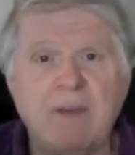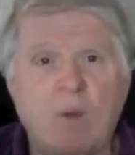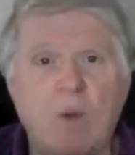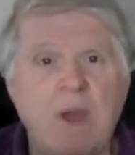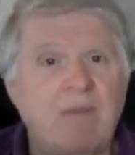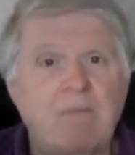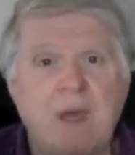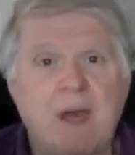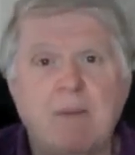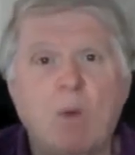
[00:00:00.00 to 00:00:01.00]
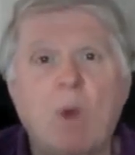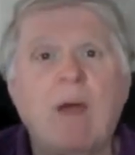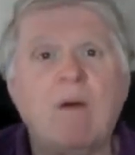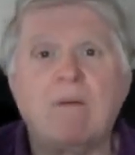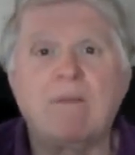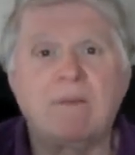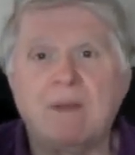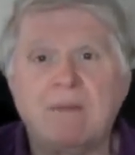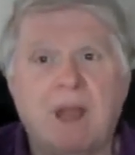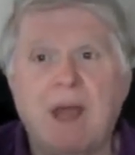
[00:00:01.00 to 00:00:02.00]
and that we have become aware of
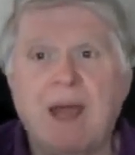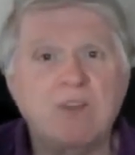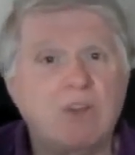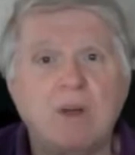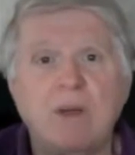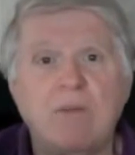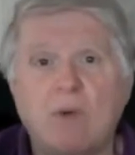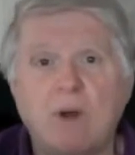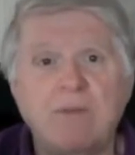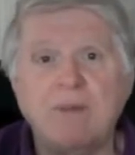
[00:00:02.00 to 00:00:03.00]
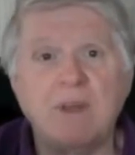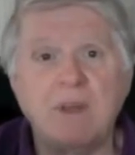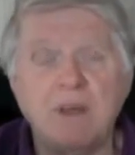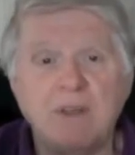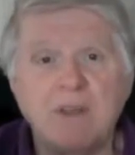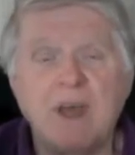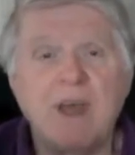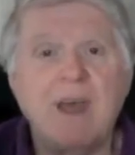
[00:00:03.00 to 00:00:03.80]
in the last 30, 40, 50 years